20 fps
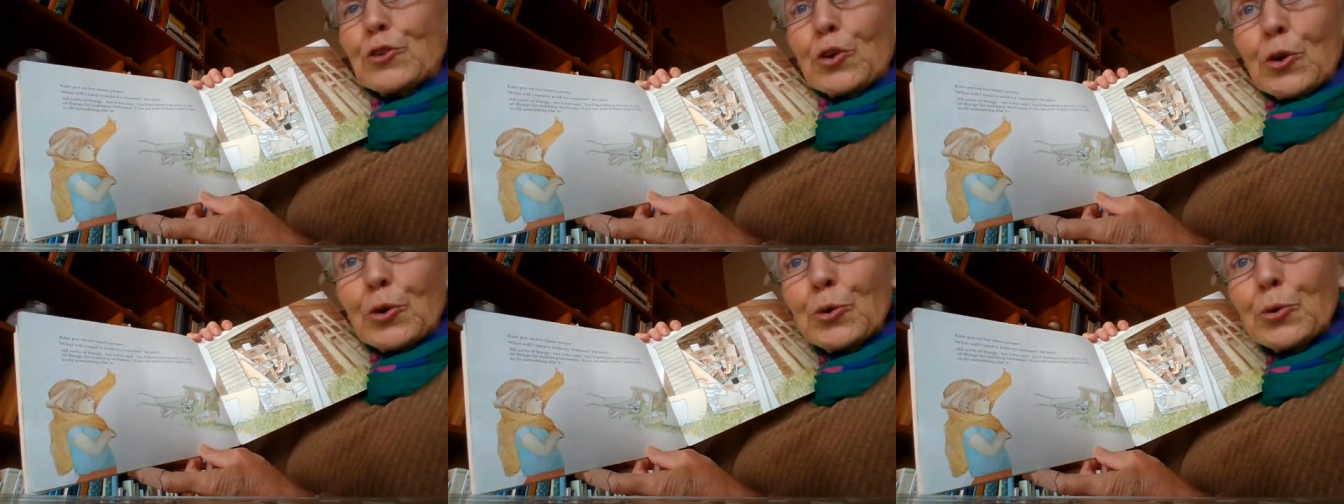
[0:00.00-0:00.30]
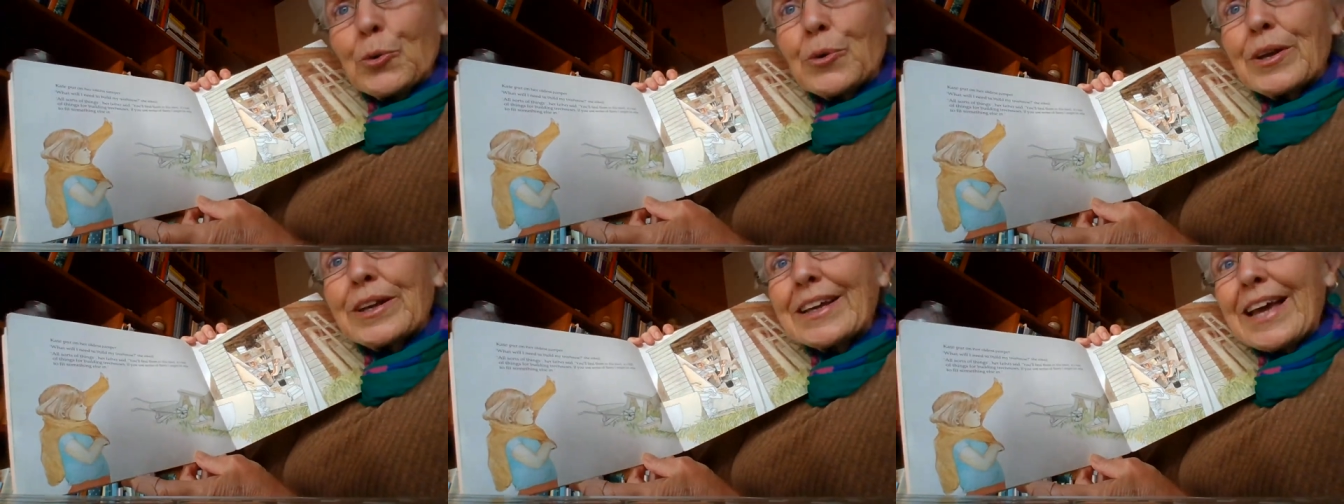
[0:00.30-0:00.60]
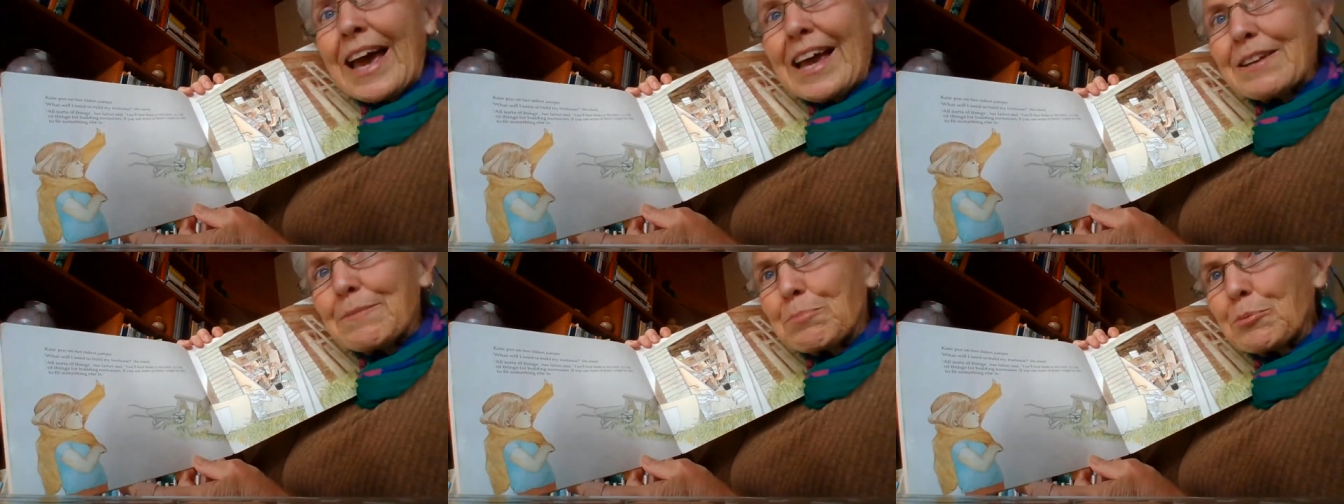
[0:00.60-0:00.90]
So
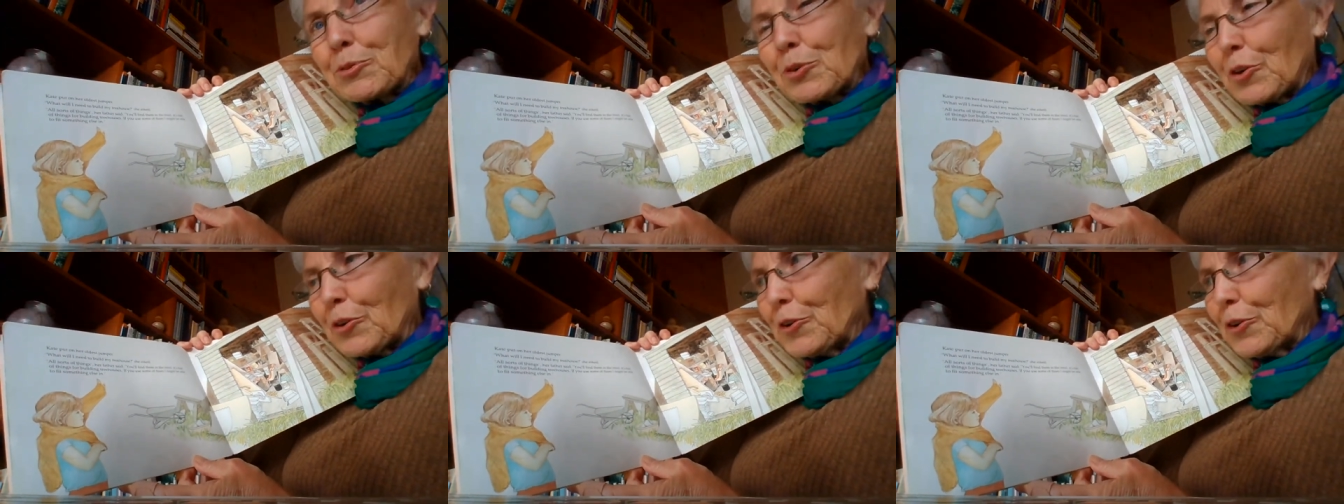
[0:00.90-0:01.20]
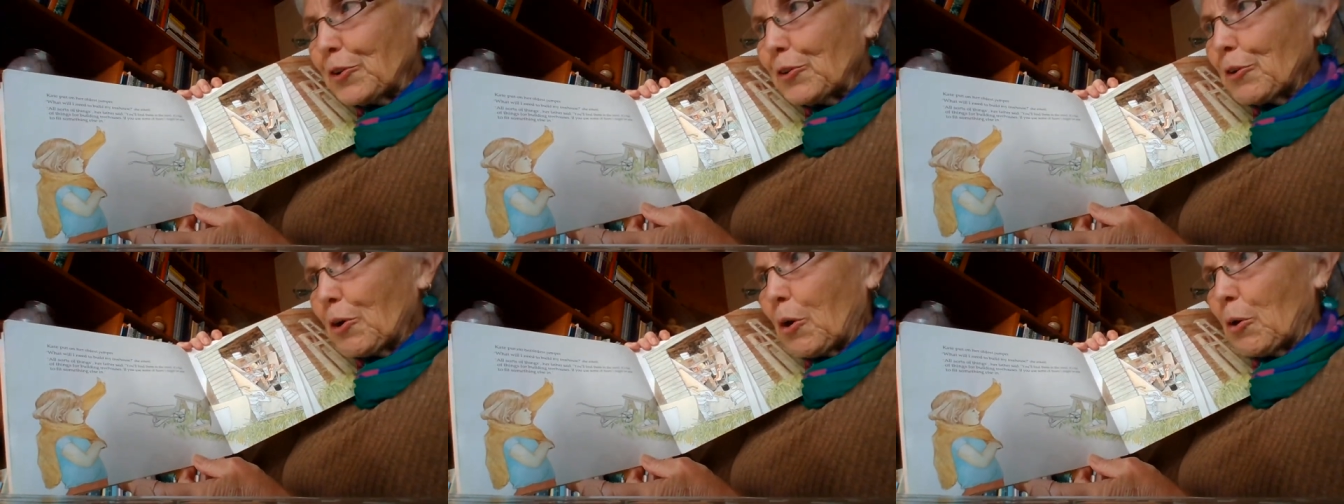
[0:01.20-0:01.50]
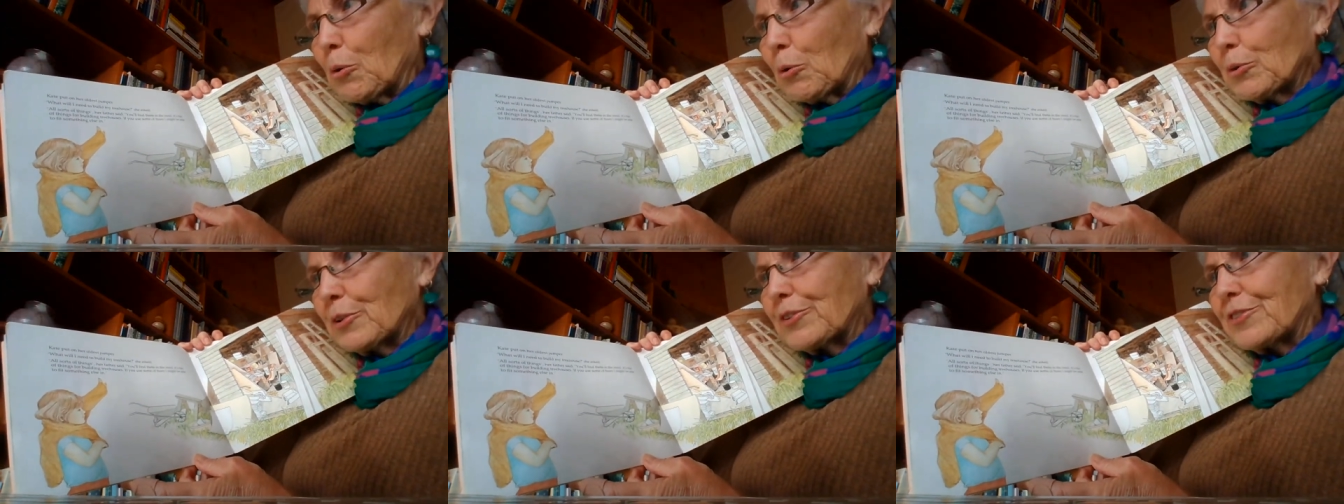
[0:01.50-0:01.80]
Kate put on her
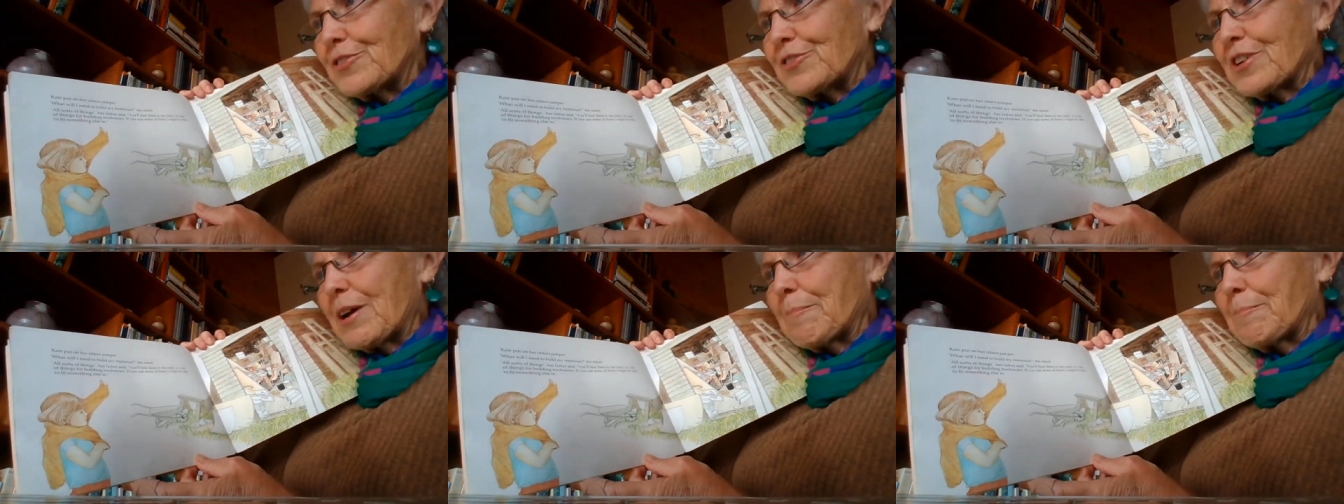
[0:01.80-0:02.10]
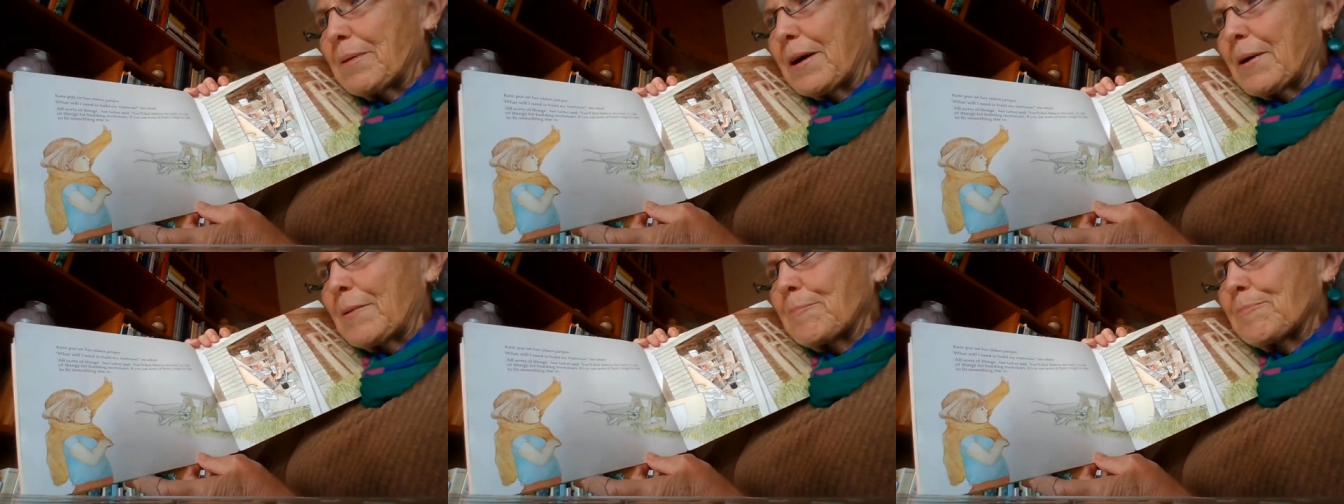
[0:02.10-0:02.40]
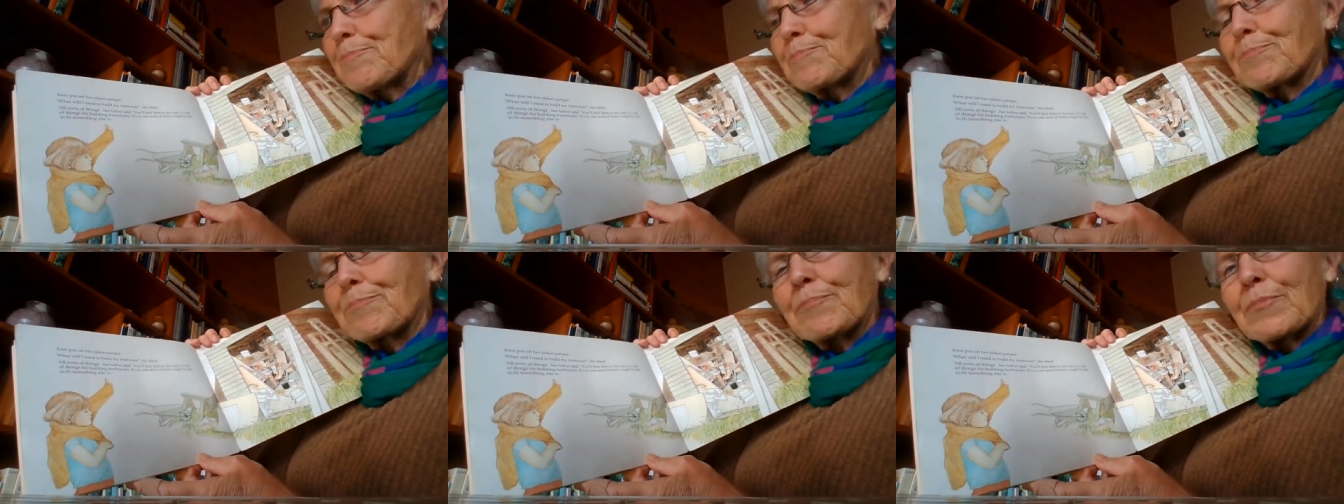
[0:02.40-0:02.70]
oldest jumper.